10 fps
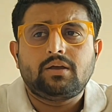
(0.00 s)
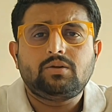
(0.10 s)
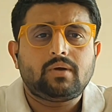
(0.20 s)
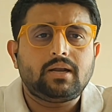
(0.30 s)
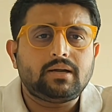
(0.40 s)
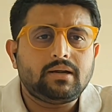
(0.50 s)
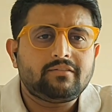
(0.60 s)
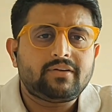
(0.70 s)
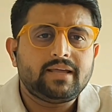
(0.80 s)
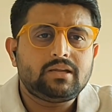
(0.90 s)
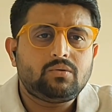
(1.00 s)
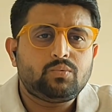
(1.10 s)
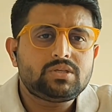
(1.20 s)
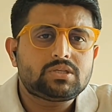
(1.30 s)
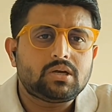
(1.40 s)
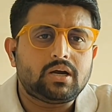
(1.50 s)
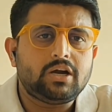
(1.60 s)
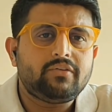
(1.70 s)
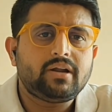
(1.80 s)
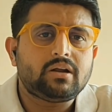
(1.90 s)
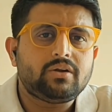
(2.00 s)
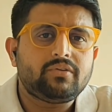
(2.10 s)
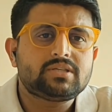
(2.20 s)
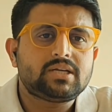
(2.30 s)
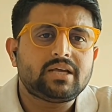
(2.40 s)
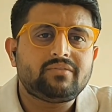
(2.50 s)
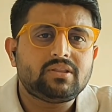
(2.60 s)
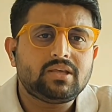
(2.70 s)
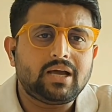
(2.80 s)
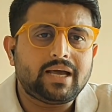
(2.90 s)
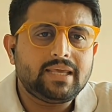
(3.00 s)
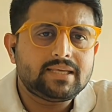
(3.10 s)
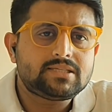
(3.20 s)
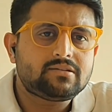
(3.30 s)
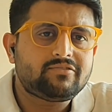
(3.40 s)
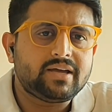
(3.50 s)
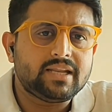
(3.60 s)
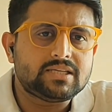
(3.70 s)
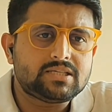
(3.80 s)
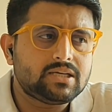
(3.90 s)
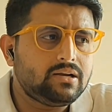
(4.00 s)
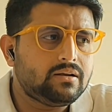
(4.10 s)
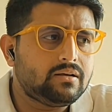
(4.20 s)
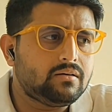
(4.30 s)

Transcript: you can identify that which 100 countries are having the highest financial